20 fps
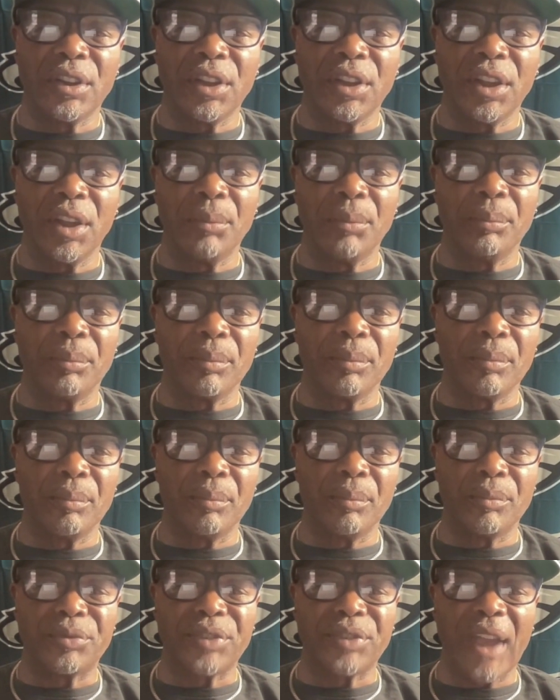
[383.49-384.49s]
him
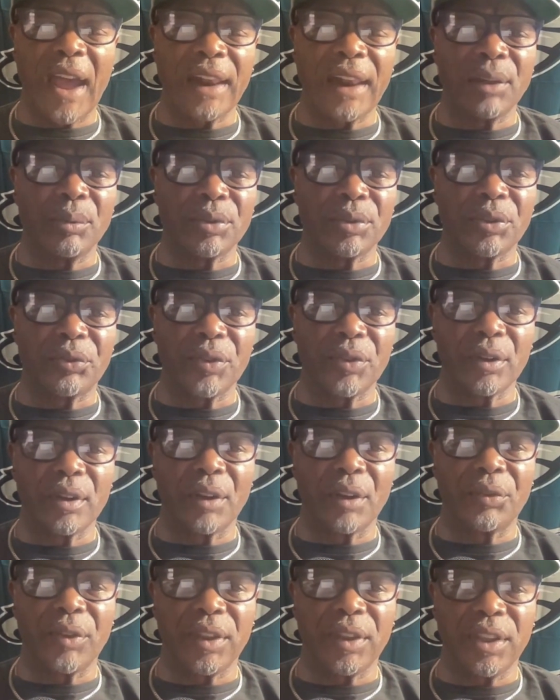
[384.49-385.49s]
signing with the
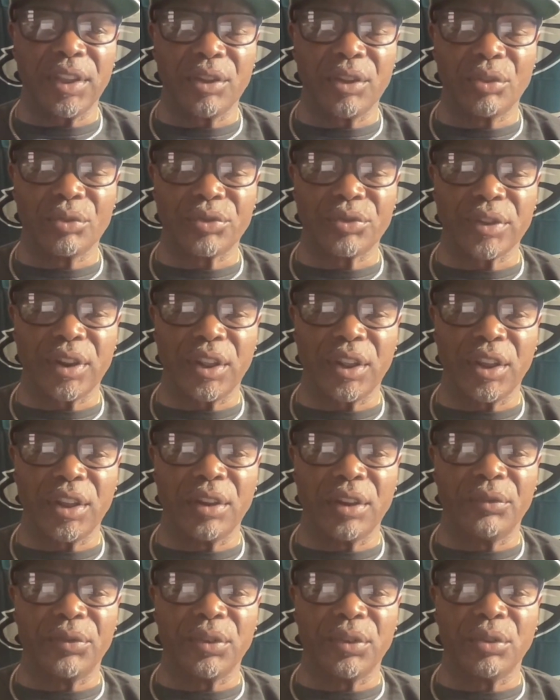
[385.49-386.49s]
Philadelphia Eagles in an
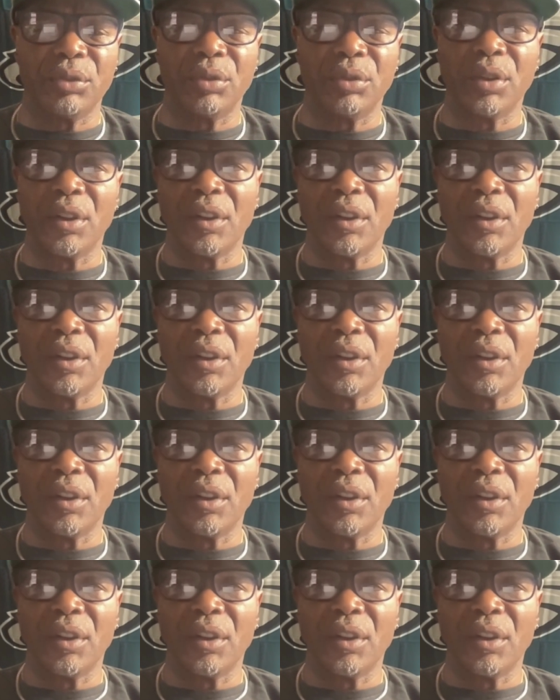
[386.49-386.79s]
interview